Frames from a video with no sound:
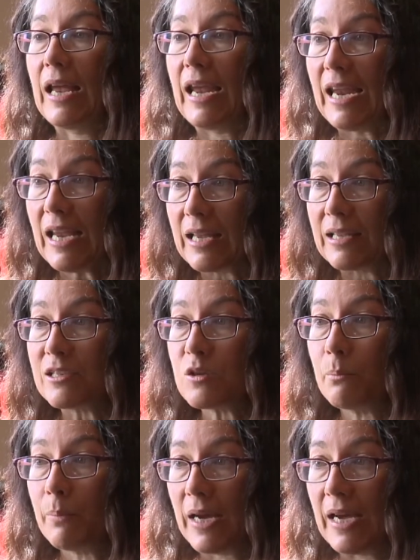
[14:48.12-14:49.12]
and
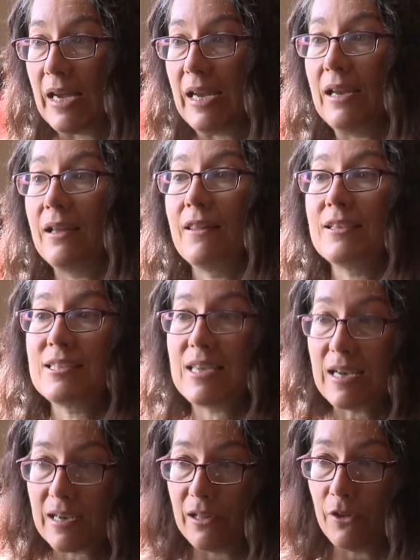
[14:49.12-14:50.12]
by the
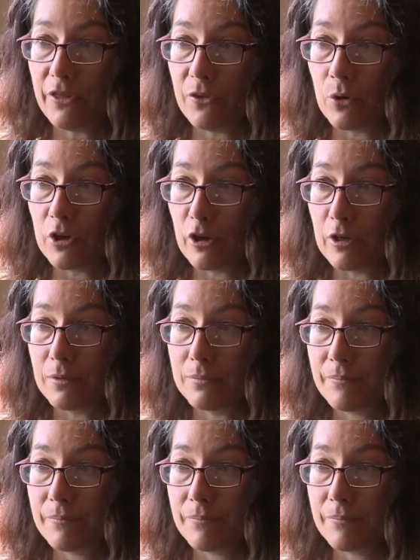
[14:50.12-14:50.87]
state health order.